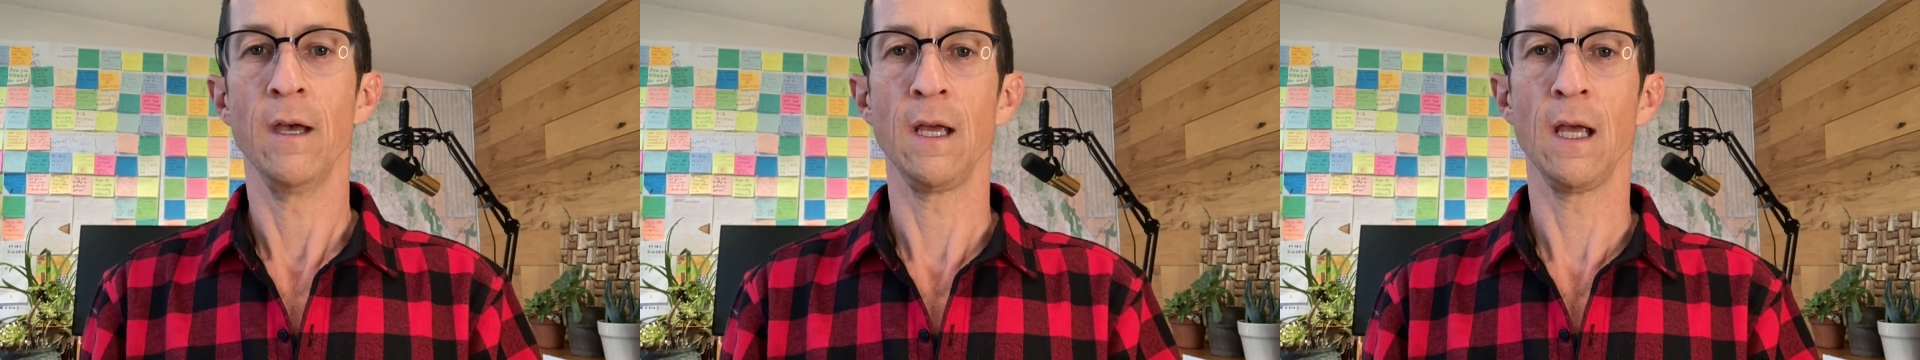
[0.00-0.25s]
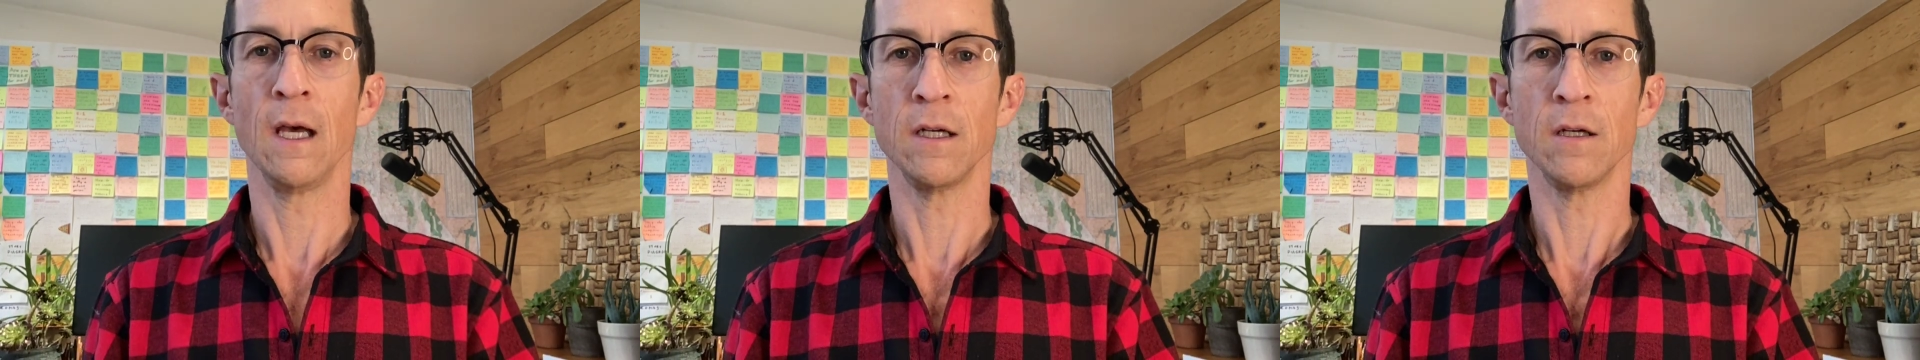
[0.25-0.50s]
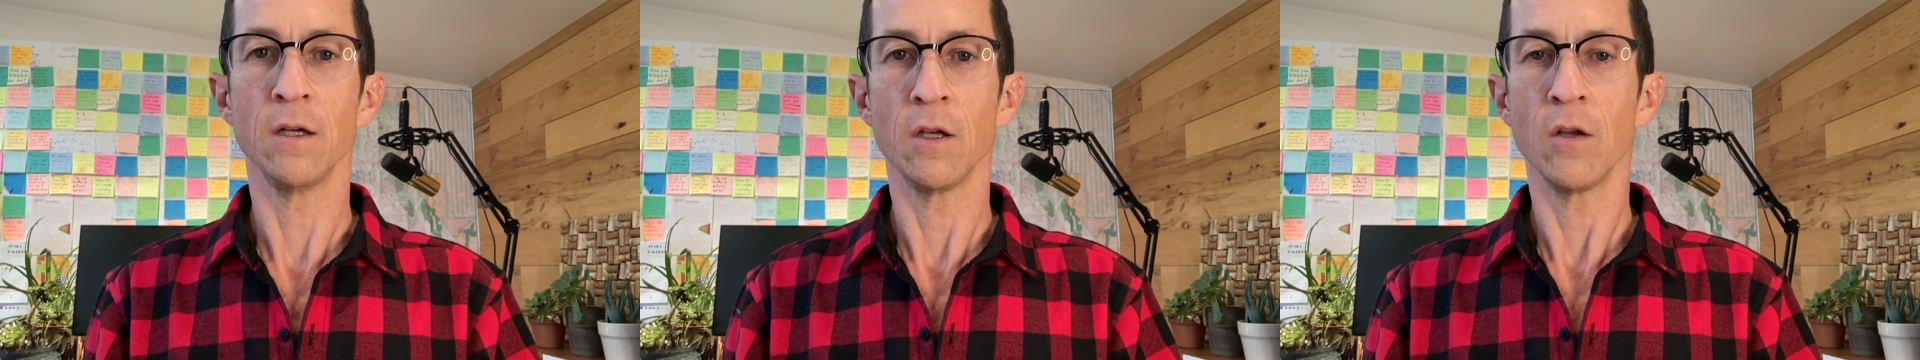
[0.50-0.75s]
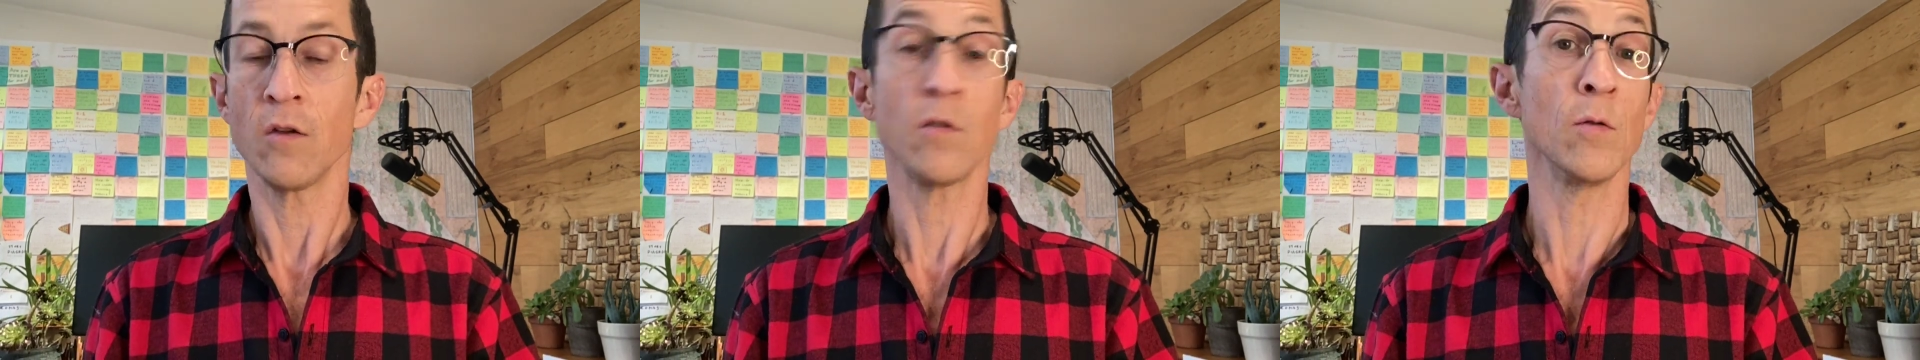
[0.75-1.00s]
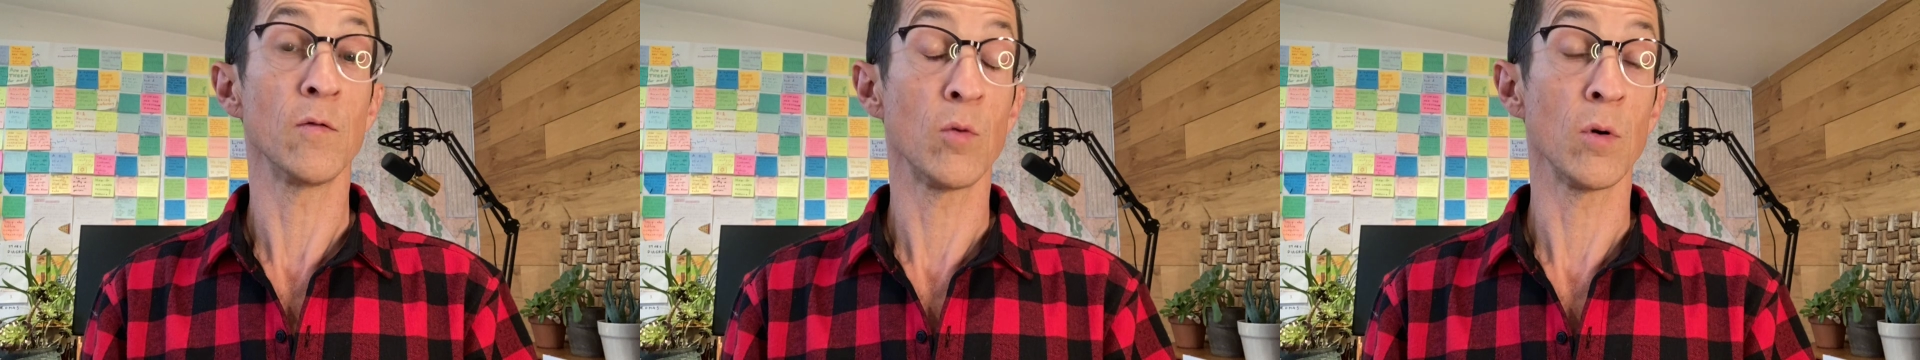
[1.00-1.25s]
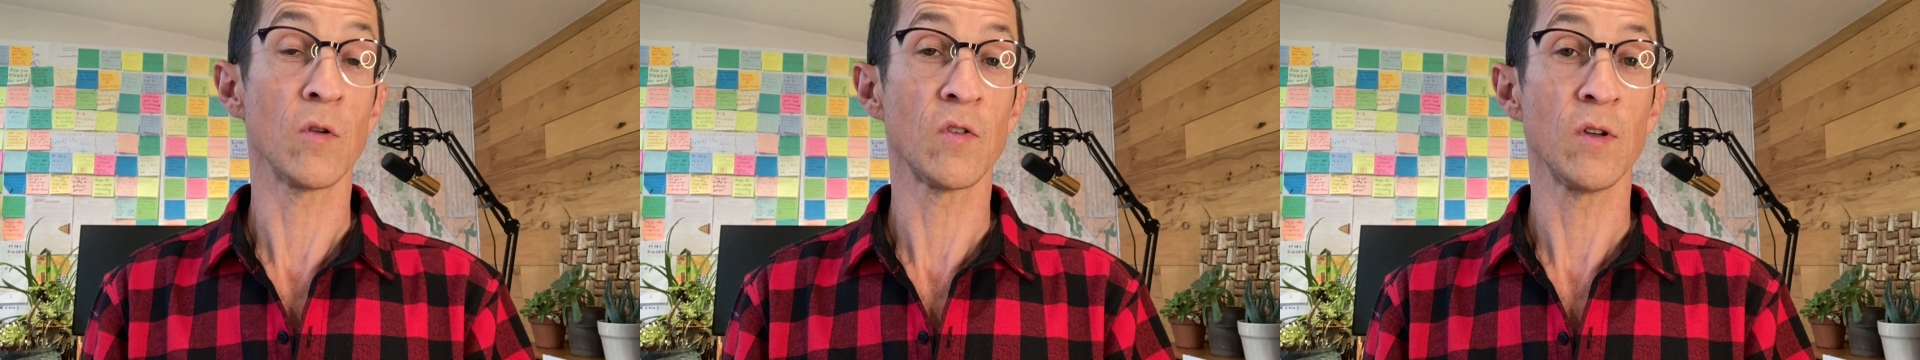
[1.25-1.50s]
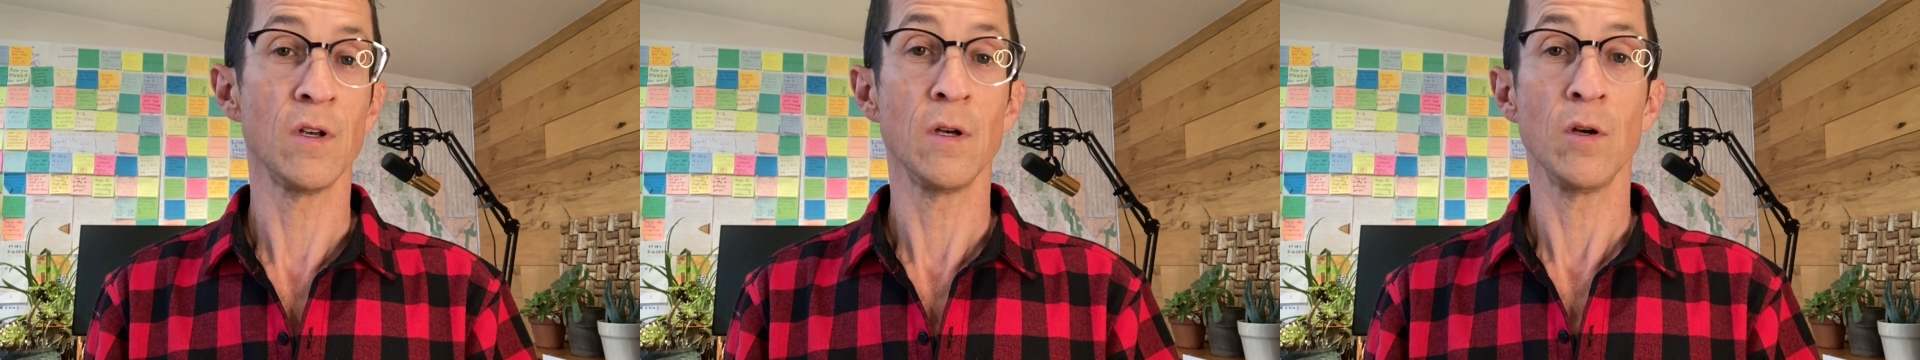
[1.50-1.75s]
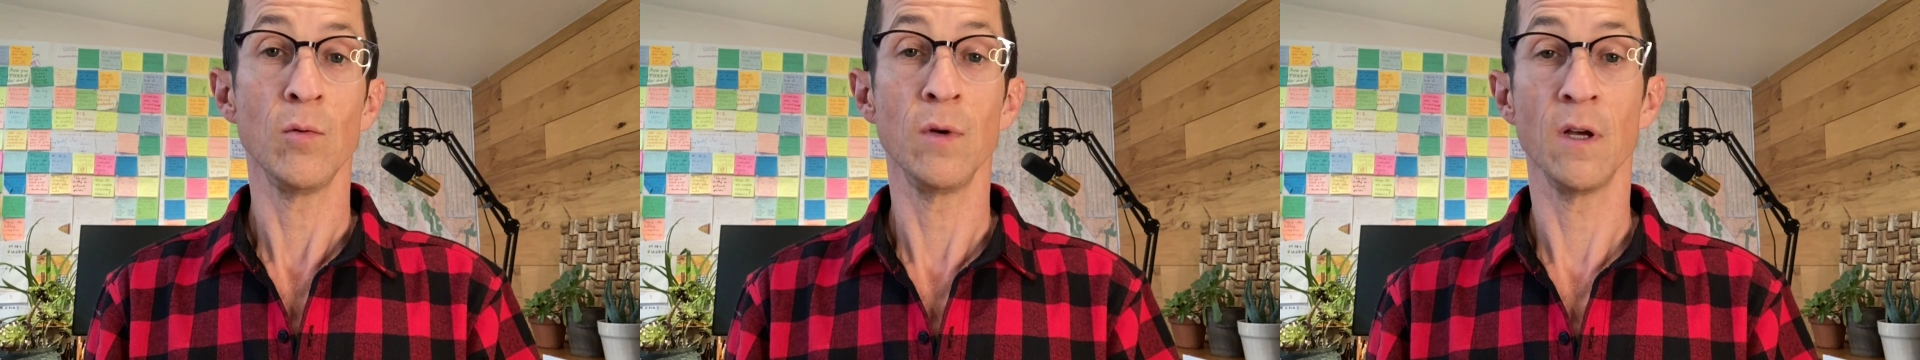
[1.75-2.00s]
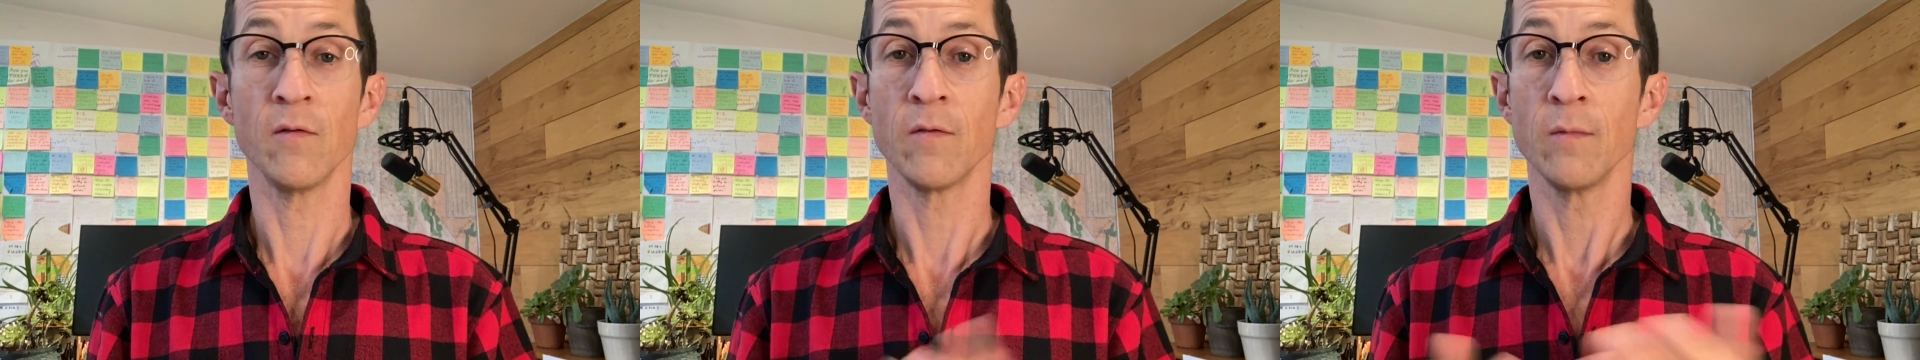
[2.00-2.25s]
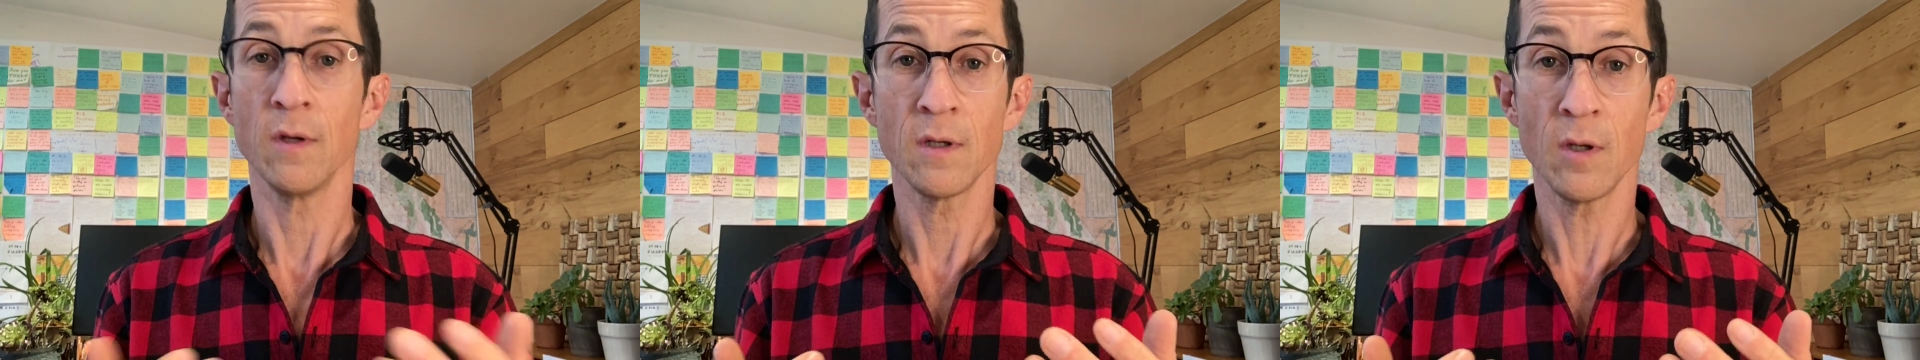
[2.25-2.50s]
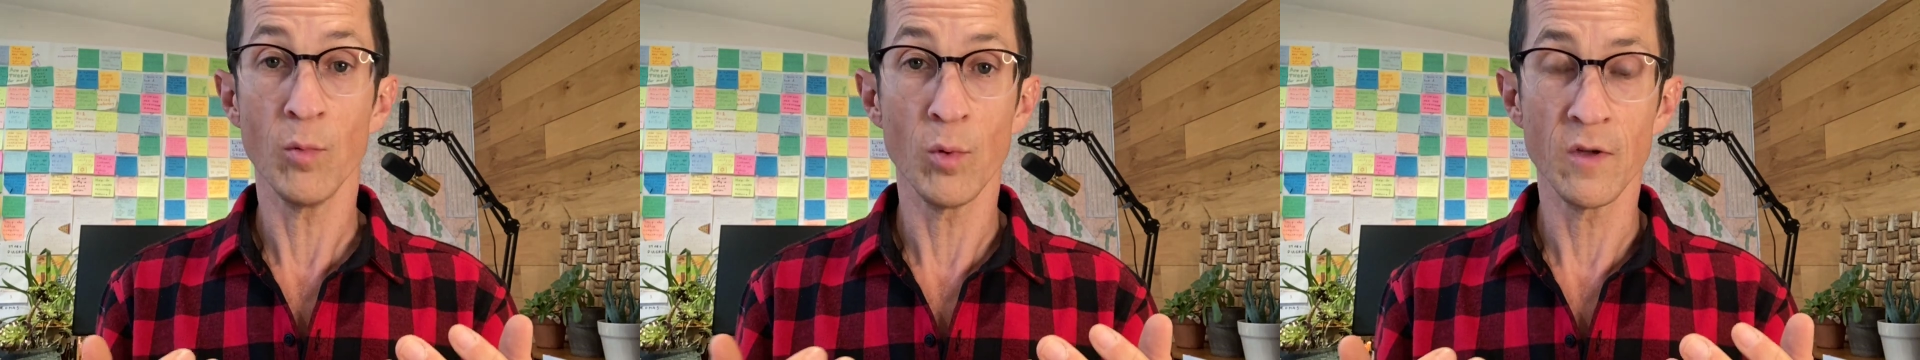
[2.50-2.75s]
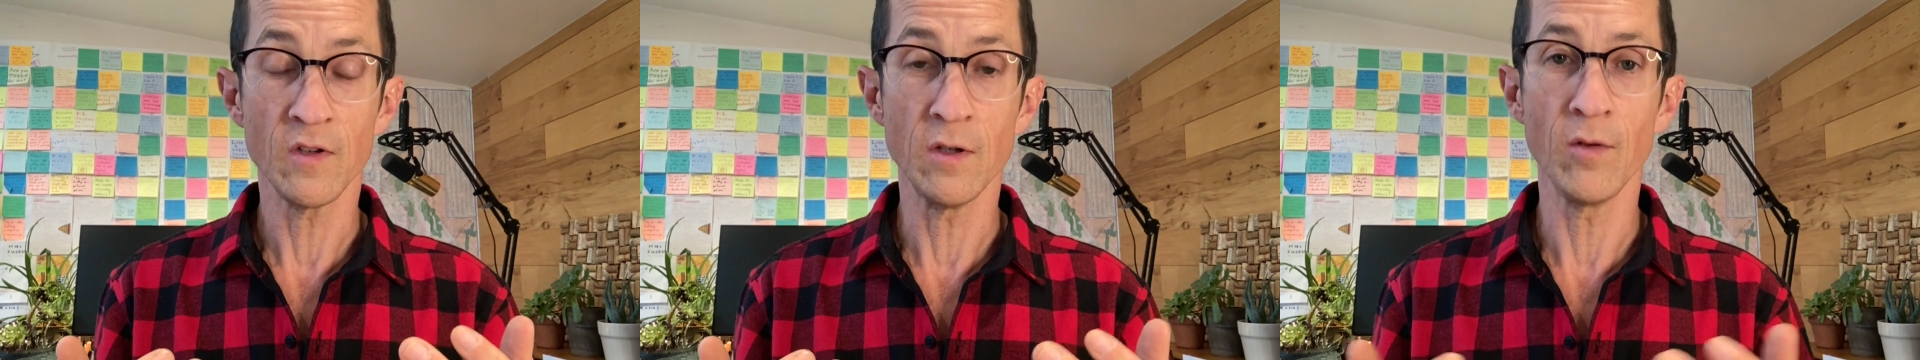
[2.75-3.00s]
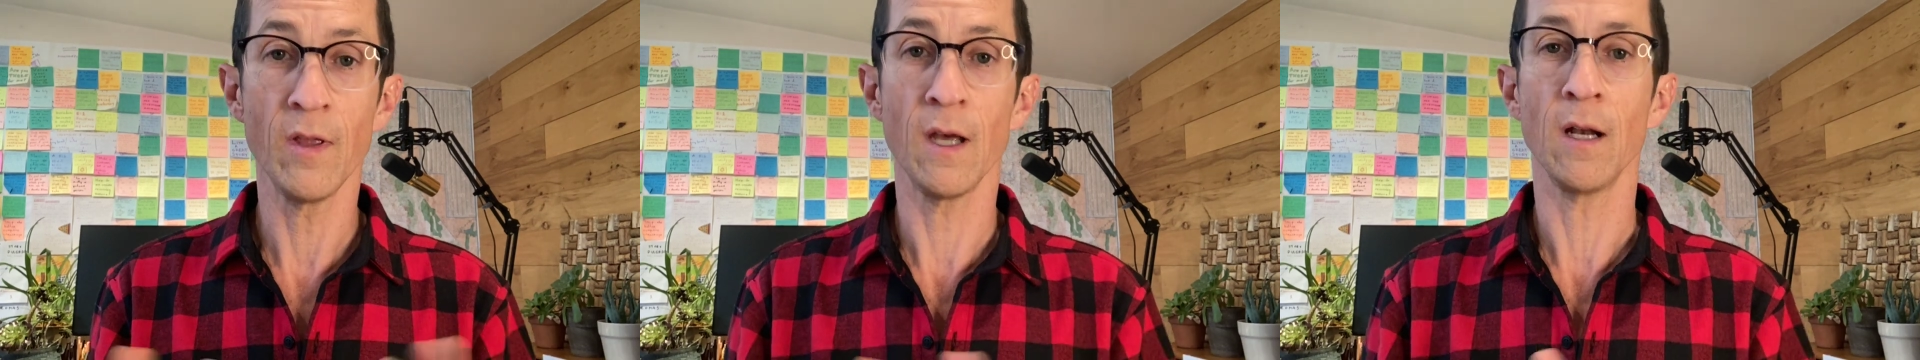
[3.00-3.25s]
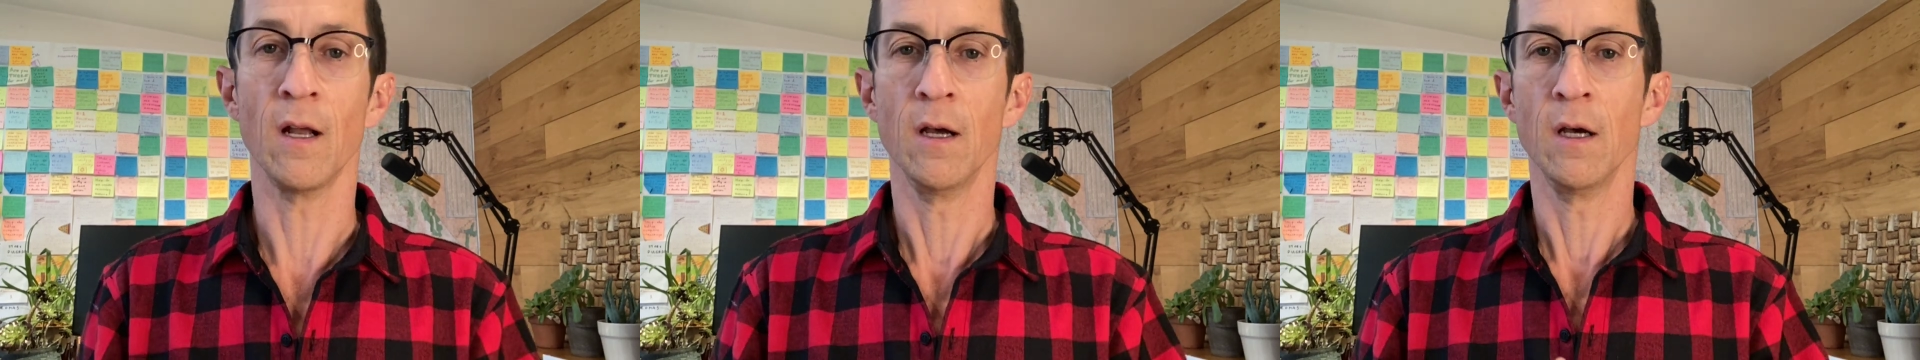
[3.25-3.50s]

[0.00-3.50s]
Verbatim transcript: And so, of course, we have a couple ways to do that.